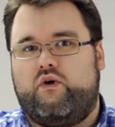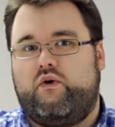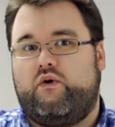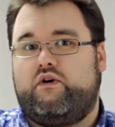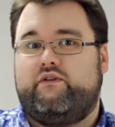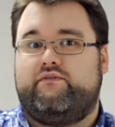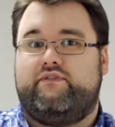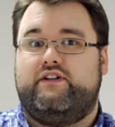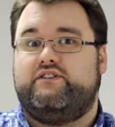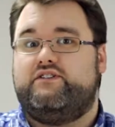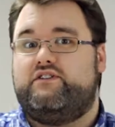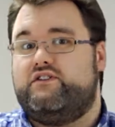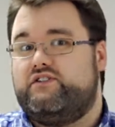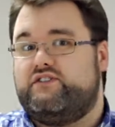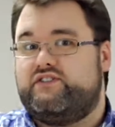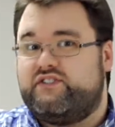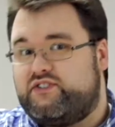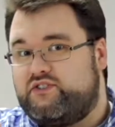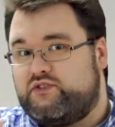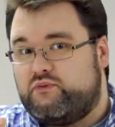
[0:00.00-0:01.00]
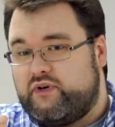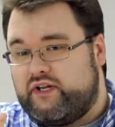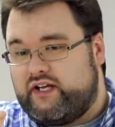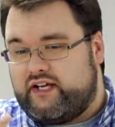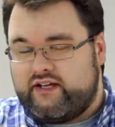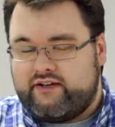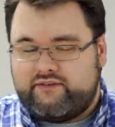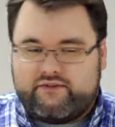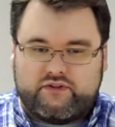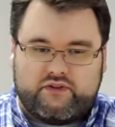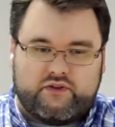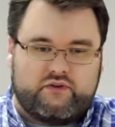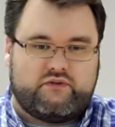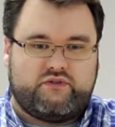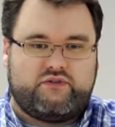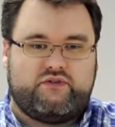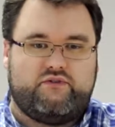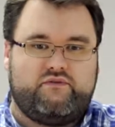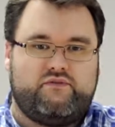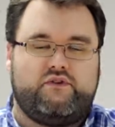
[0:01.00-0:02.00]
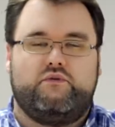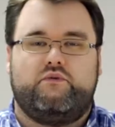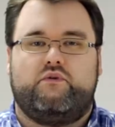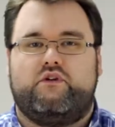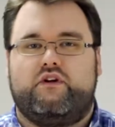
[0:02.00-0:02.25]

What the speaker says: or Avengers 3 for those of you